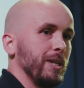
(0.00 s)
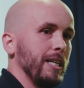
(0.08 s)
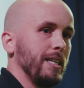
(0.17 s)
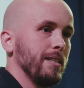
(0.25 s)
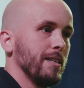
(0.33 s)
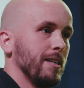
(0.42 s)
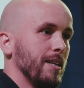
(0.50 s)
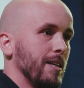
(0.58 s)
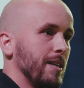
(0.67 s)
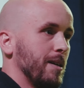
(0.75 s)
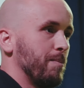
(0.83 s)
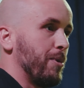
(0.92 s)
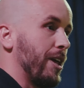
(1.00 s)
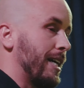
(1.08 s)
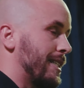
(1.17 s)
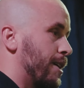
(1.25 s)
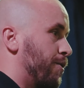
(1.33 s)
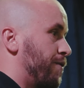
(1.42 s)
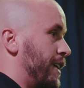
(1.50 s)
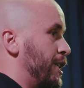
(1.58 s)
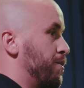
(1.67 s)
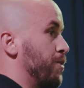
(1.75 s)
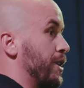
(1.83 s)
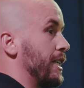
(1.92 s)
need. But that's how
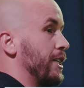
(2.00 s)
Facebook